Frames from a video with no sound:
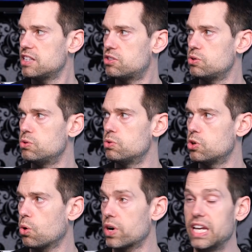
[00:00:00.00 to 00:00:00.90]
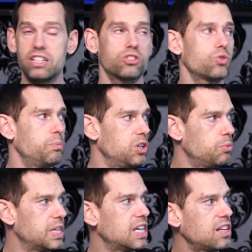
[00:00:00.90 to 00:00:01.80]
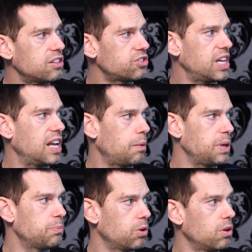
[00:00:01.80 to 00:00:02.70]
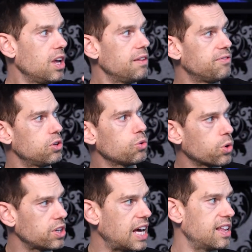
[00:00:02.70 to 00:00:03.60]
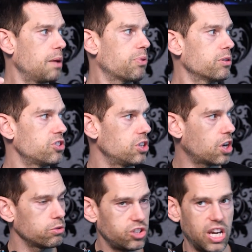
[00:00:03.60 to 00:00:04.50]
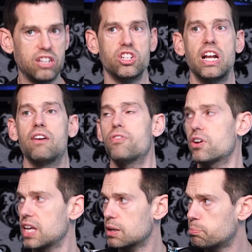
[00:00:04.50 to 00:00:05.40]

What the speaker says: to your industry, but you begin to understand how people view the world, how they approach a negotiation, how far they can